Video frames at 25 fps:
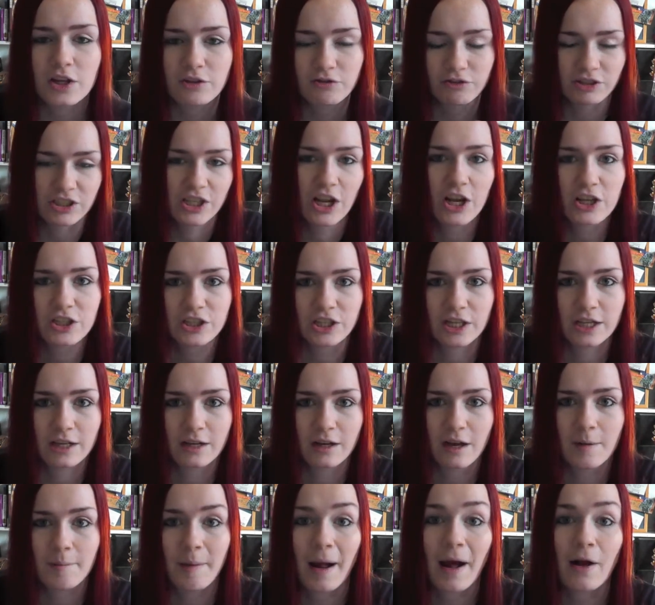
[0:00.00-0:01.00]

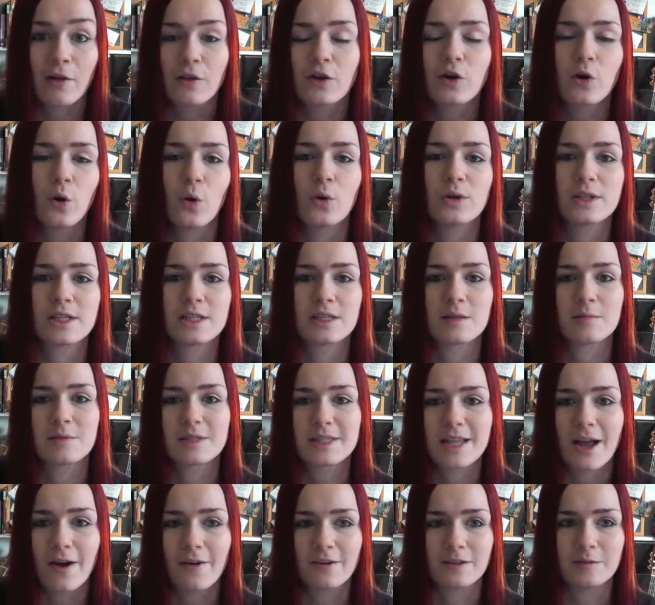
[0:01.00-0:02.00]
researching about the courses
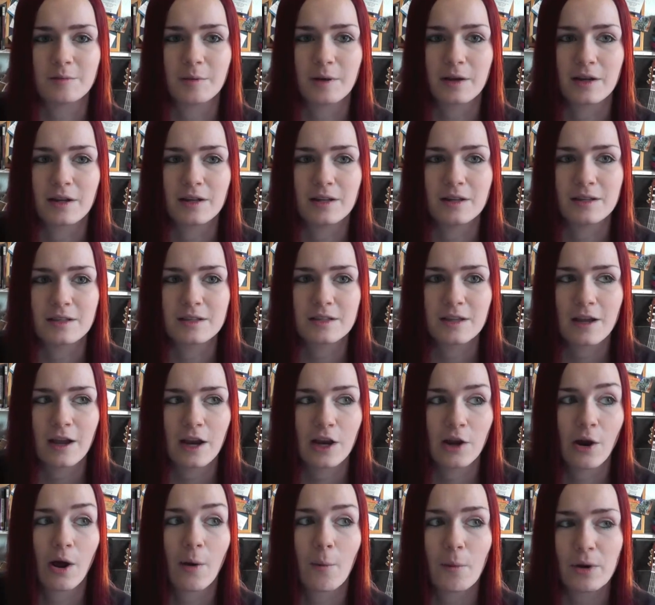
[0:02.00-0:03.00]
themselves because,
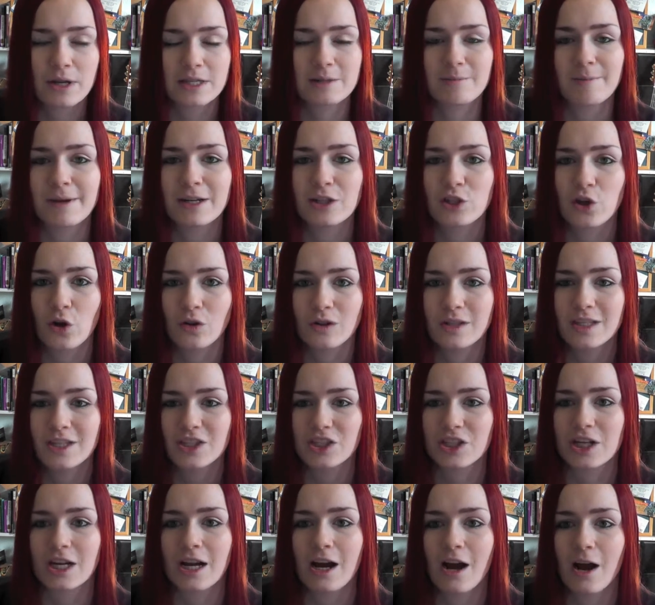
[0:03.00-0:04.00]
you know, I wanted to make sure that
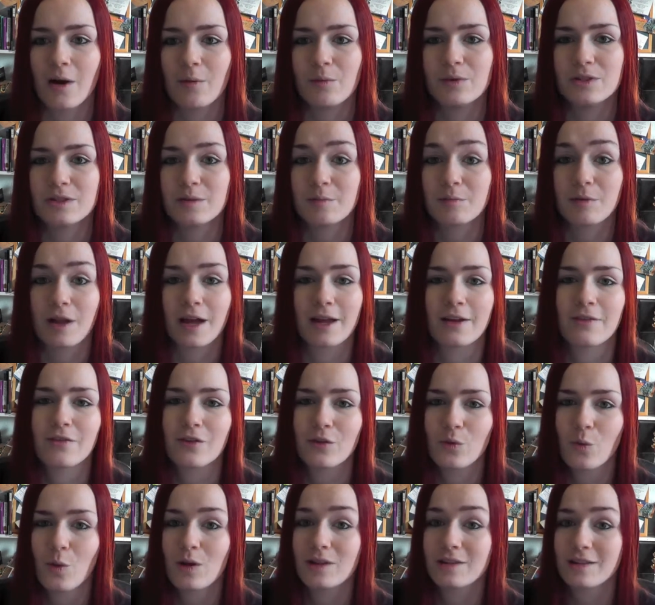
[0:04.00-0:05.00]
this year I was applying
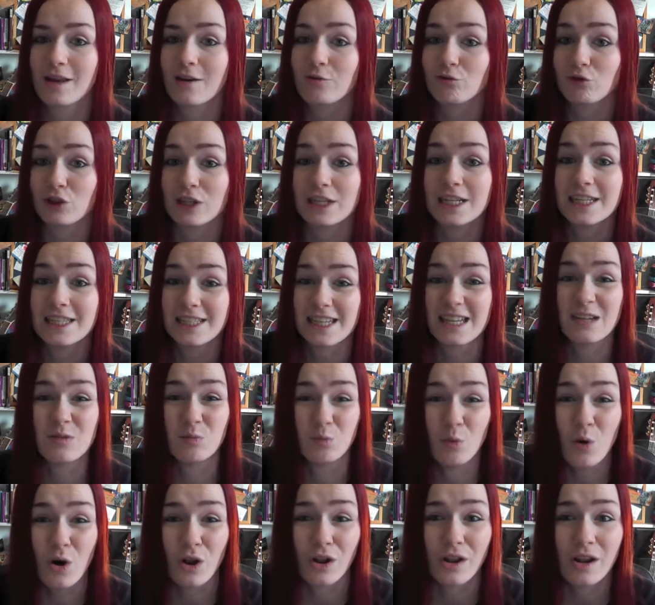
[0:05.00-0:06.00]
for the ones that I really
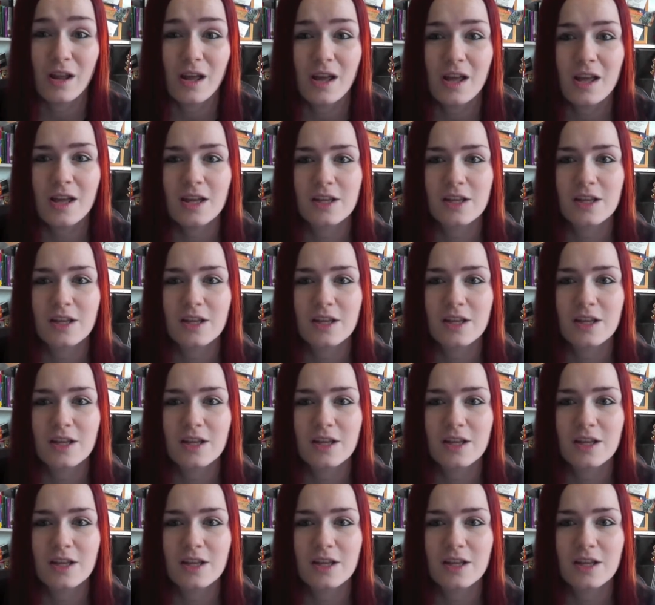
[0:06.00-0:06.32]
did want.